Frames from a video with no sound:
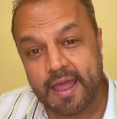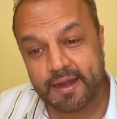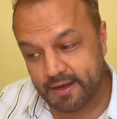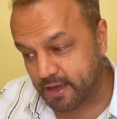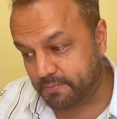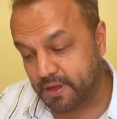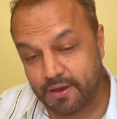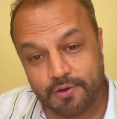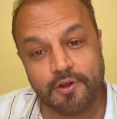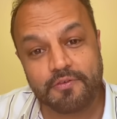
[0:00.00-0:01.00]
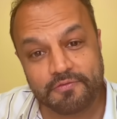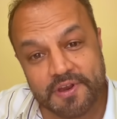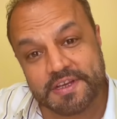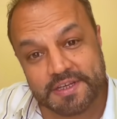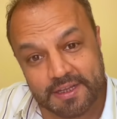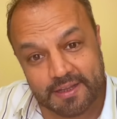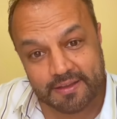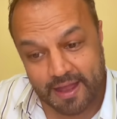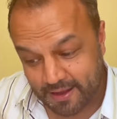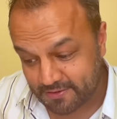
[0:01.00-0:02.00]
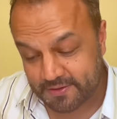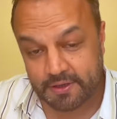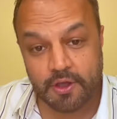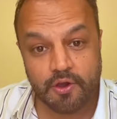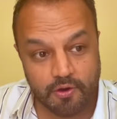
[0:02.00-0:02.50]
end up not finishing the answer